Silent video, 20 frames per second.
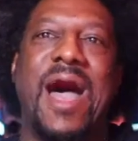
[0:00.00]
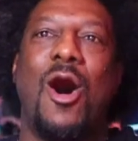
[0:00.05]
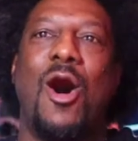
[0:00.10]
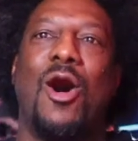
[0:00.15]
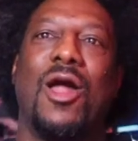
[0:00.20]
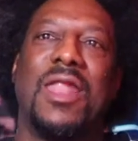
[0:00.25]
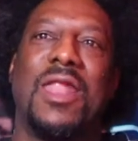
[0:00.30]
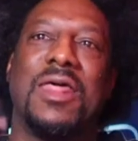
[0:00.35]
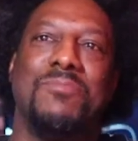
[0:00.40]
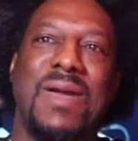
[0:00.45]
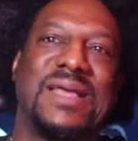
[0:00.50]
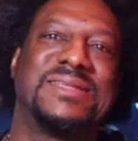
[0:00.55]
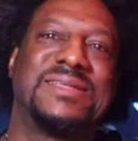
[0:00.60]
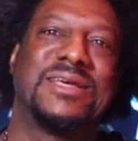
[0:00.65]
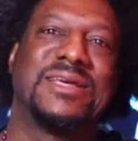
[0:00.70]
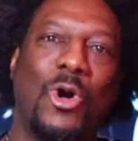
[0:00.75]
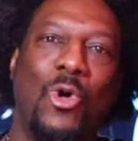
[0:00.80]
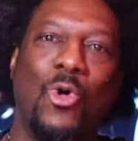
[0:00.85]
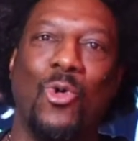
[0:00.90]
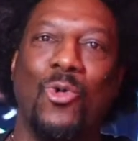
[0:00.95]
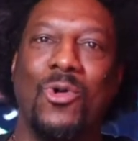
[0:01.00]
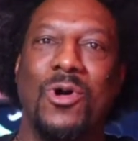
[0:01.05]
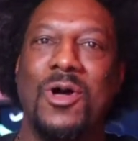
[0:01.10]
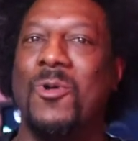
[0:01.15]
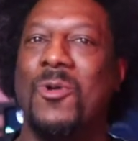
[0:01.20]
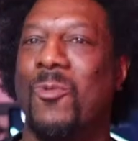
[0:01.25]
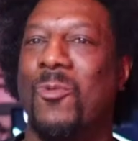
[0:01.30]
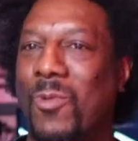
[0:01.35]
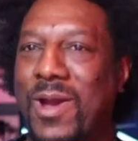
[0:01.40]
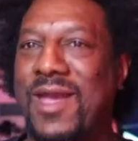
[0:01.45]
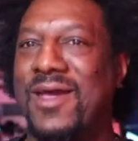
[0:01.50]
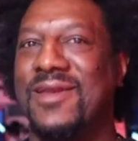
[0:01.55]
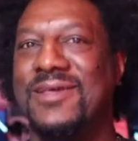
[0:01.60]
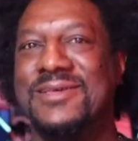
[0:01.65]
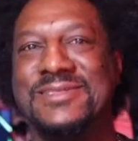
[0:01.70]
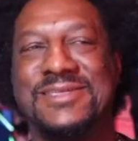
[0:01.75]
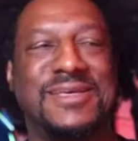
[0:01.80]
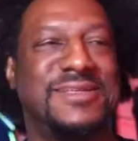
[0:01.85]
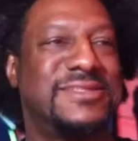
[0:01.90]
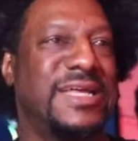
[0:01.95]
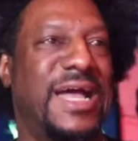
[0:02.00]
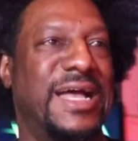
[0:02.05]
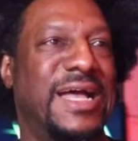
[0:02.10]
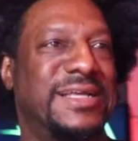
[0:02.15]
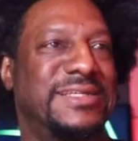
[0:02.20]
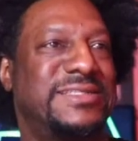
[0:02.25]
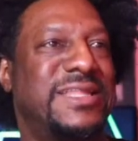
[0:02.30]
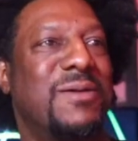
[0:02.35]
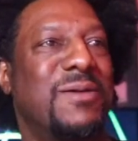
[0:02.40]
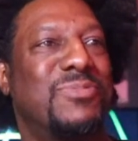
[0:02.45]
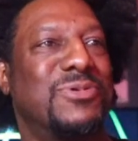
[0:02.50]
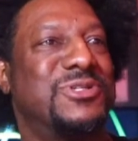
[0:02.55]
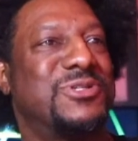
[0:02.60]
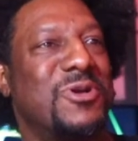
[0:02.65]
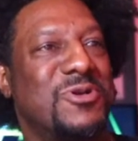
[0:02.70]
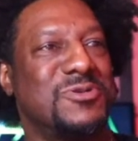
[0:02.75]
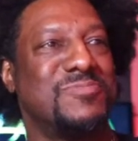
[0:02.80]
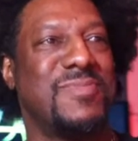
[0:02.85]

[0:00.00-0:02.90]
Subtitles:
all in Mexico, wearing these Inside Stepping shirts.